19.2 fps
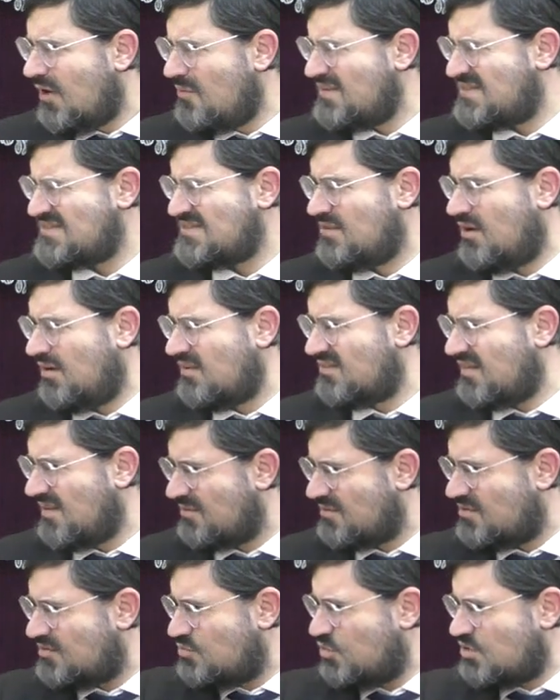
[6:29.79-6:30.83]
No, it's not.
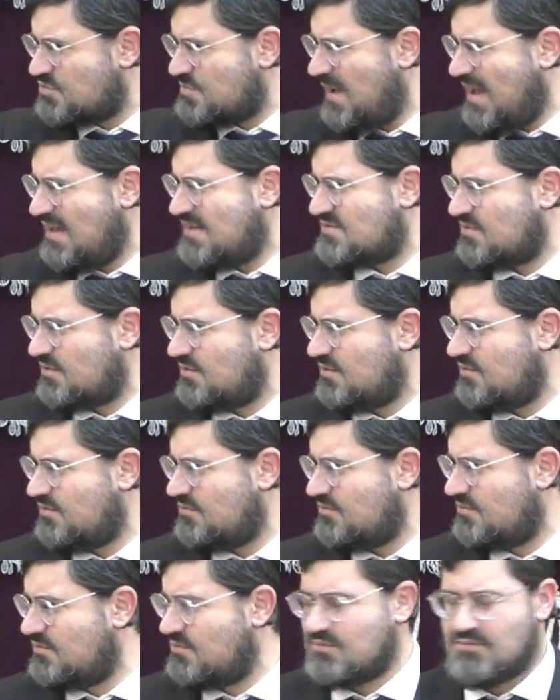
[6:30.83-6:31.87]
I'll just wash my hands.
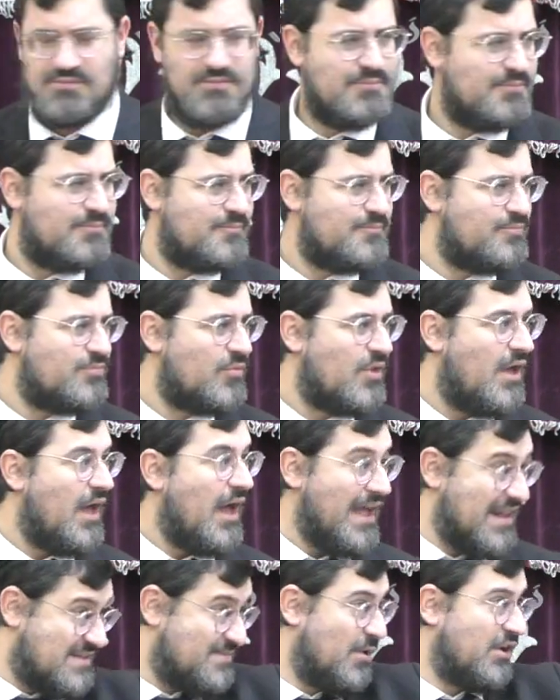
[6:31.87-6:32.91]

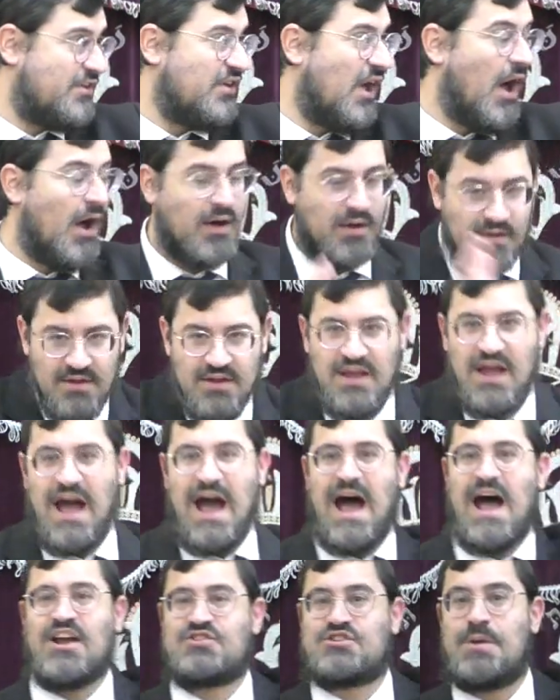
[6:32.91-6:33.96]
It's mutter.
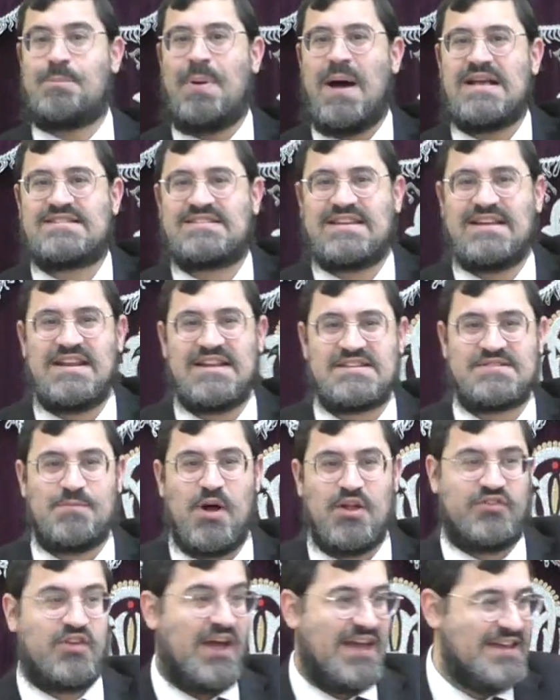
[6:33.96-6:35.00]
Asher Paskin, it's
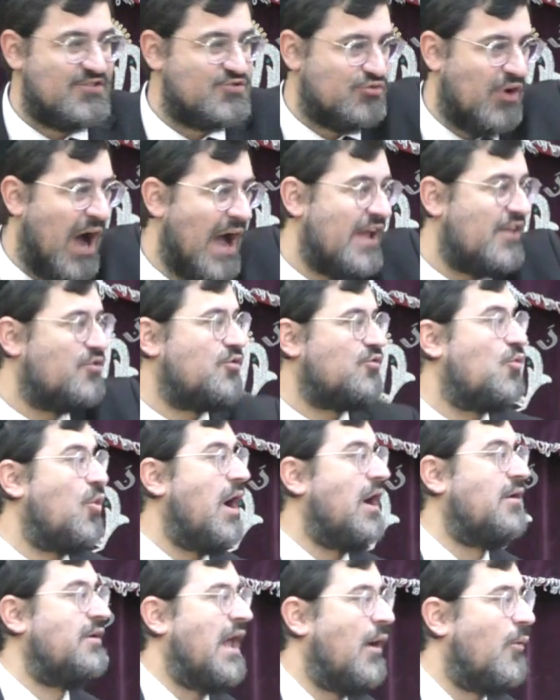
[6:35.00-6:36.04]
mutter. He's right.
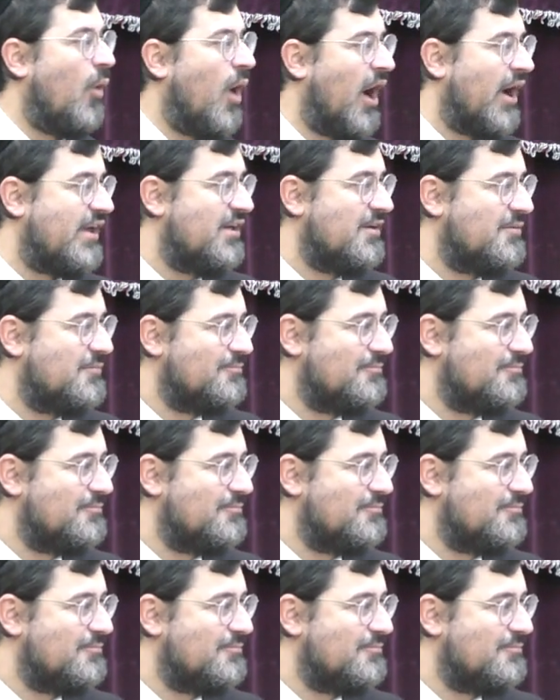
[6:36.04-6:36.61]
Well, now why?